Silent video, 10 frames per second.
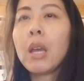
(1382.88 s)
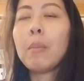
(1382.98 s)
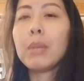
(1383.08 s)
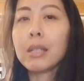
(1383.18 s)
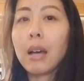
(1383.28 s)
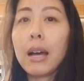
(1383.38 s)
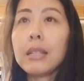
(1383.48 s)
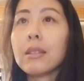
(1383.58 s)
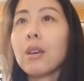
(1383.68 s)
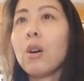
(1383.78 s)

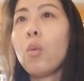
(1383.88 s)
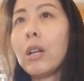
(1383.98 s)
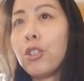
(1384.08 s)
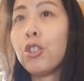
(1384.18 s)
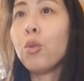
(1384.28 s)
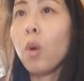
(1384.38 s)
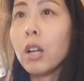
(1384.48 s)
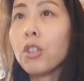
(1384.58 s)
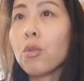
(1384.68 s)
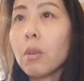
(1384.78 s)
besides the what do you
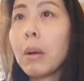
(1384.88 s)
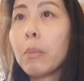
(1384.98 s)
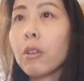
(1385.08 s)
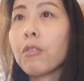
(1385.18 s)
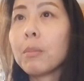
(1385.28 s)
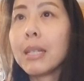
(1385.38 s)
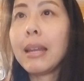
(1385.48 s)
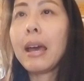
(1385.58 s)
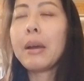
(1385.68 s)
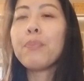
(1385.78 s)
want to remember from
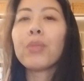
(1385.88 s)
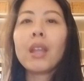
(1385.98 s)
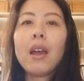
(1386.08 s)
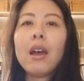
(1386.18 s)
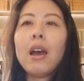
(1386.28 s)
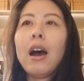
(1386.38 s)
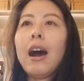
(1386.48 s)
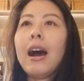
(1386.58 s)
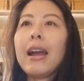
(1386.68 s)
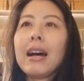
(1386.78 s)
today,
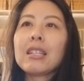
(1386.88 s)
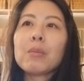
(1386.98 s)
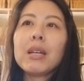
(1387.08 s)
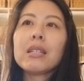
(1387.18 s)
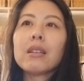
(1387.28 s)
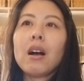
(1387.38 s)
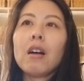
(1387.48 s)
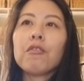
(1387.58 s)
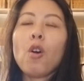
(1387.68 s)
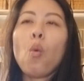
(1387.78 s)
I ask
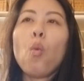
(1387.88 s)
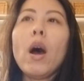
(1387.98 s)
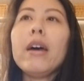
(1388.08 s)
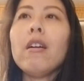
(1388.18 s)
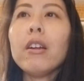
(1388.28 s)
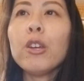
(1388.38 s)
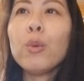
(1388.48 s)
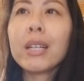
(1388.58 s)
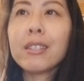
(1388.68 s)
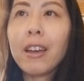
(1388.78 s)
myself, what are you
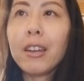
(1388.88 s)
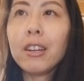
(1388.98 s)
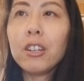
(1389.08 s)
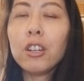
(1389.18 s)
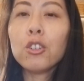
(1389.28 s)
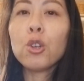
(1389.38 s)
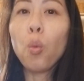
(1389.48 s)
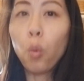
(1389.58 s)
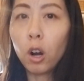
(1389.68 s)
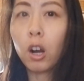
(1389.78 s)
excited to
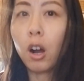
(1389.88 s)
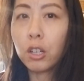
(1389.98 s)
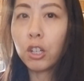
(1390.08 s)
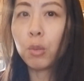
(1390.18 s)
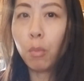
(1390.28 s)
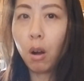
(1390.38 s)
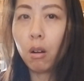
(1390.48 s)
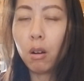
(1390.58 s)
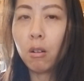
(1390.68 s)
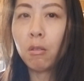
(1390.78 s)
work on
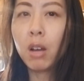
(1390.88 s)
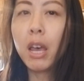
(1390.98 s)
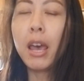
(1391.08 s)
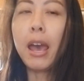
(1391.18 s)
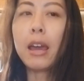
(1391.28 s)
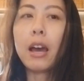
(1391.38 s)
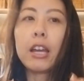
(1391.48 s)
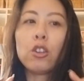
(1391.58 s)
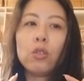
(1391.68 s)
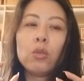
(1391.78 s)
tomorrow? And I
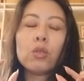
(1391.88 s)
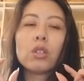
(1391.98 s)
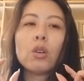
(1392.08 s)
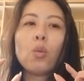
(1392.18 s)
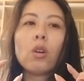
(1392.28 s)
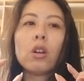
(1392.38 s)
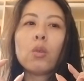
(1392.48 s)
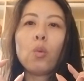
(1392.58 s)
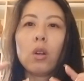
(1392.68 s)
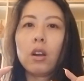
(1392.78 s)
use the
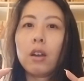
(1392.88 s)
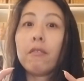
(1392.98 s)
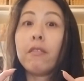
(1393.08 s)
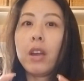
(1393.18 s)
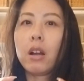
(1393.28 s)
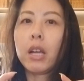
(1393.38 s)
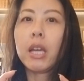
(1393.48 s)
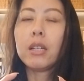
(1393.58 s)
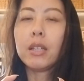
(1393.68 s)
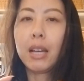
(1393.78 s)
word work very
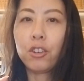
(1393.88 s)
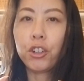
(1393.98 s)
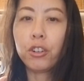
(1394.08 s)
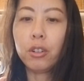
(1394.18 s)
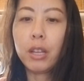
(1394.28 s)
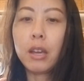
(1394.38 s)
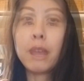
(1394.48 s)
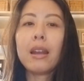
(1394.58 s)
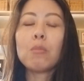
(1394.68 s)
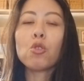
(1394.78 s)
intentionally.
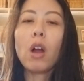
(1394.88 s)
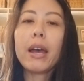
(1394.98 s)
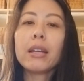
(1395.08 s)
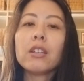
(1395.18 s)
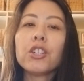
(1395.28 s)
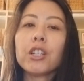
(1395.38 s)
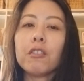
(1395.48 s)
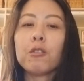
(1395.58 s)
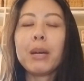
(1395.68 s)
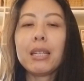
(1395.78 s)
And I'm trying to
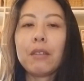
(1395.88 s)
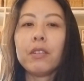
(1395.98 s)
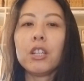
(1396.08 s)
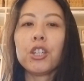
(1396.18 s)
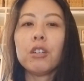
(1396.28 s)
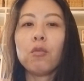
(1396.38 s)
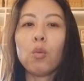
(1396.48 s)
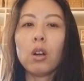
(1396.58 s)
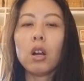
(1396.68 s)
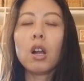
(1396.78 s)
shift my definition of
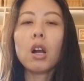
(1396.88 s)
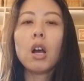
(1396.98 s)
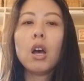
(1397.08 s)
work